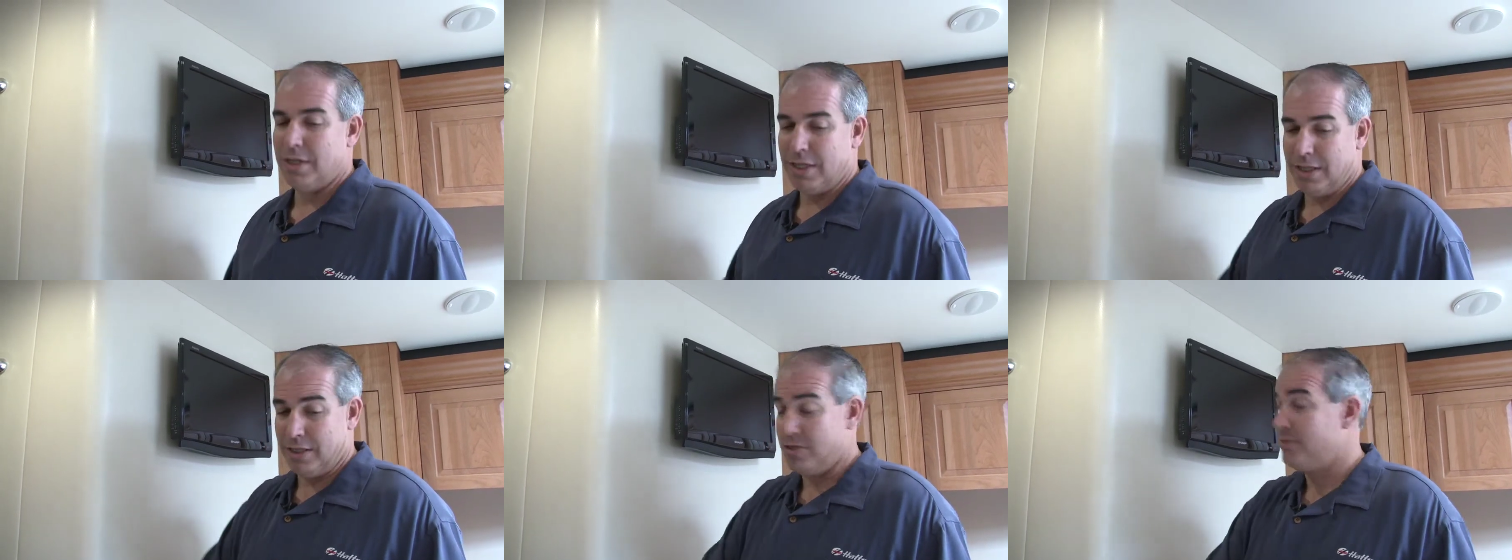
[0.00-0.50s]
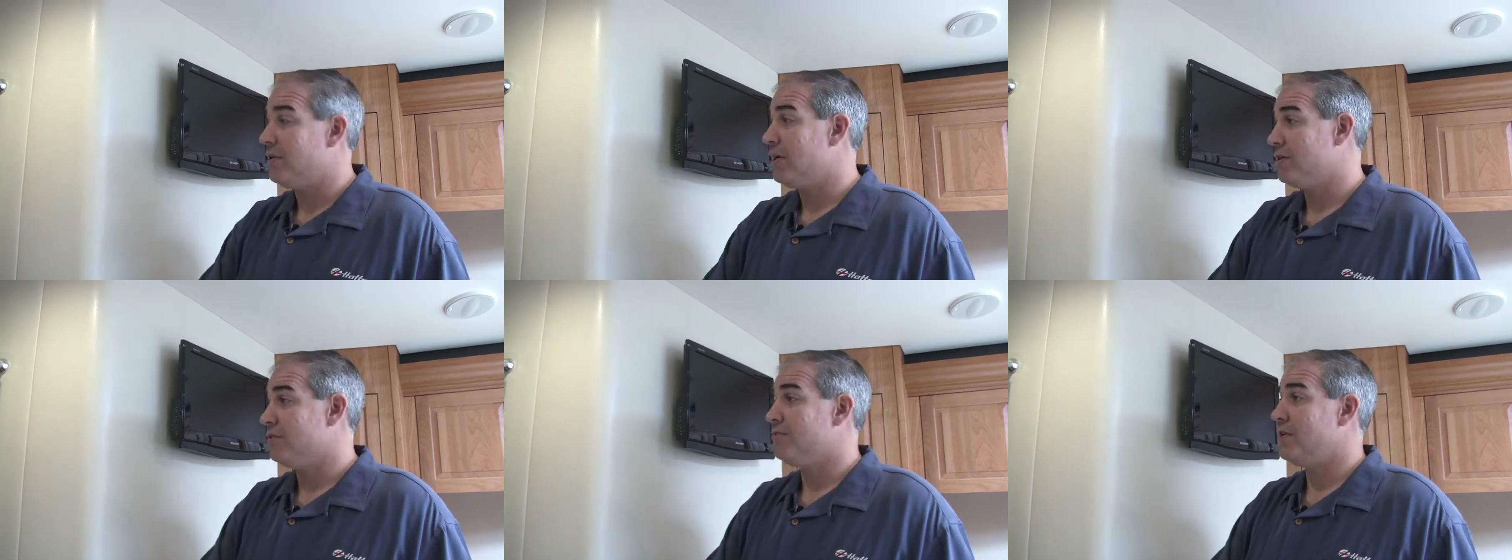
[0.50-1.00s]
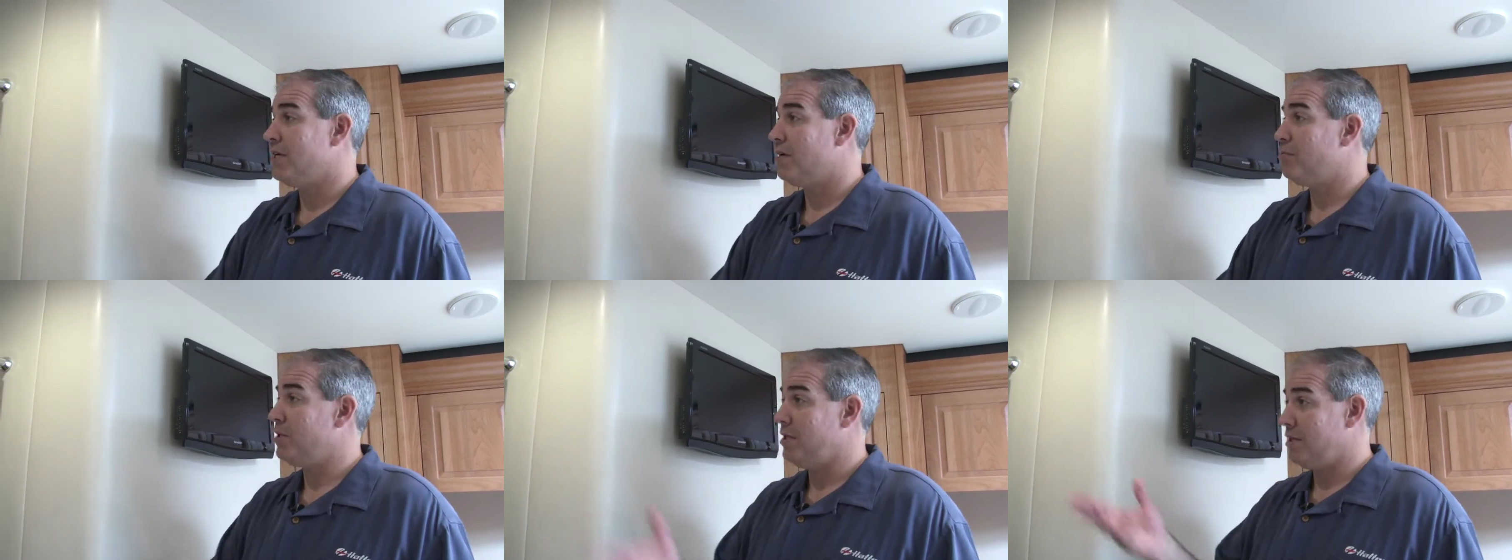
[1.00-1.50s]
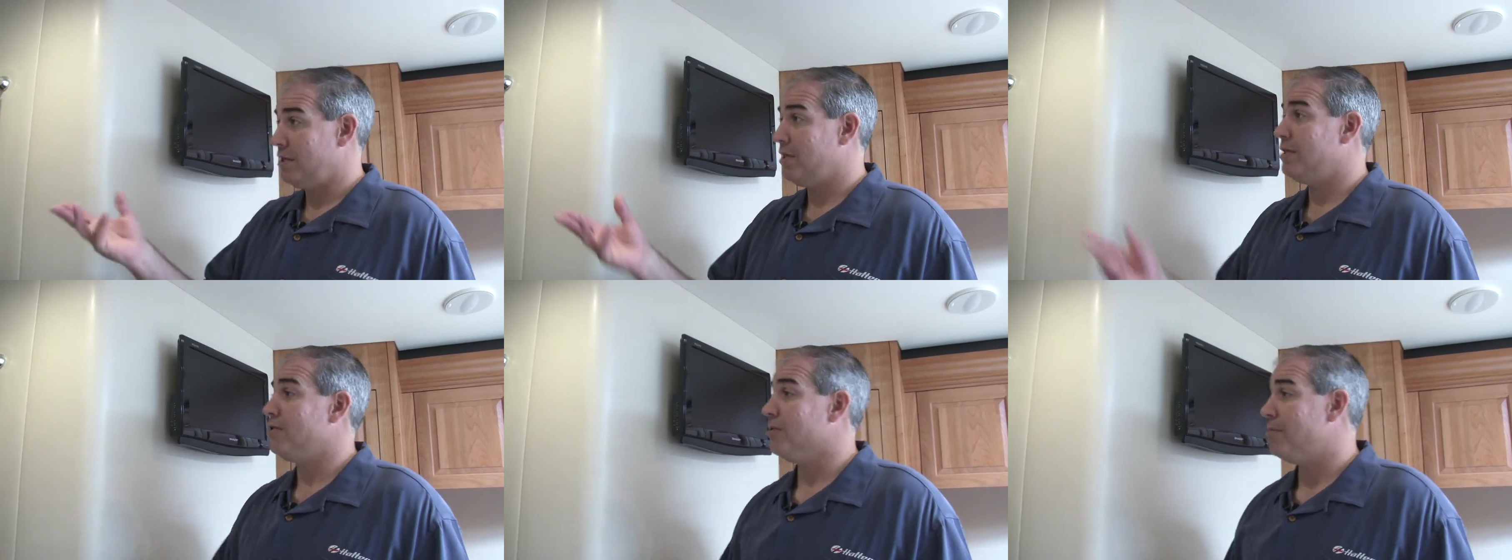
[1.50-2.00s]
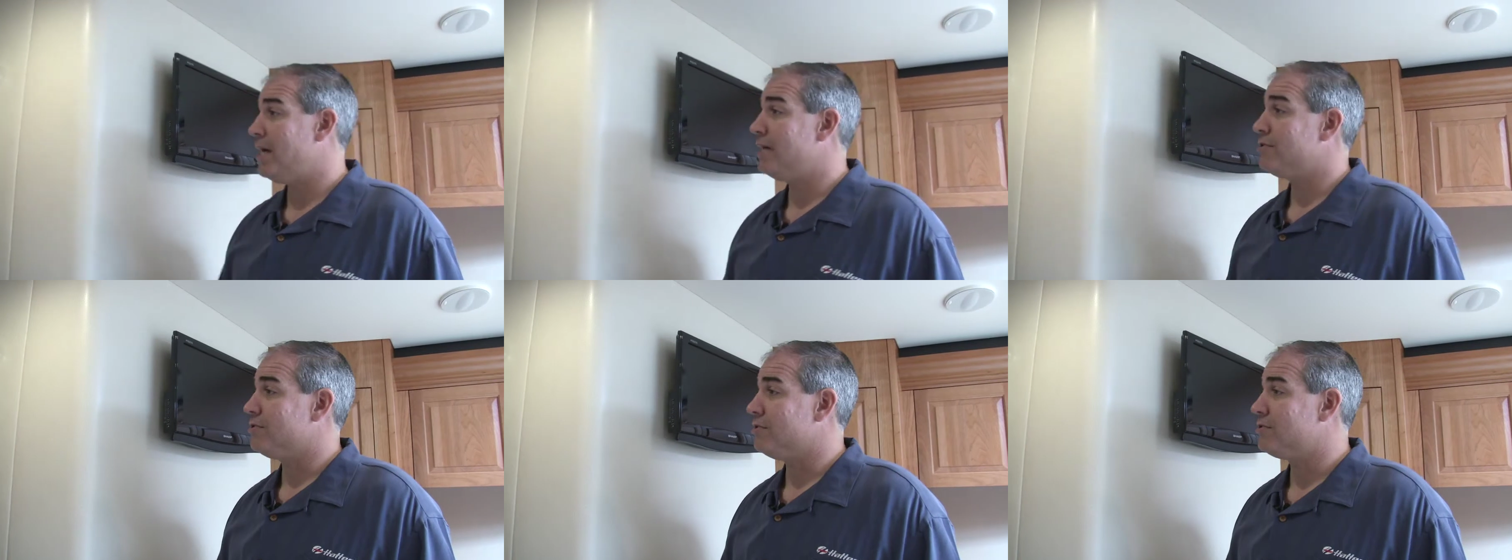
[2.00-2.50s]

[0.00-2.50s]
And then you've got your VIP and your master.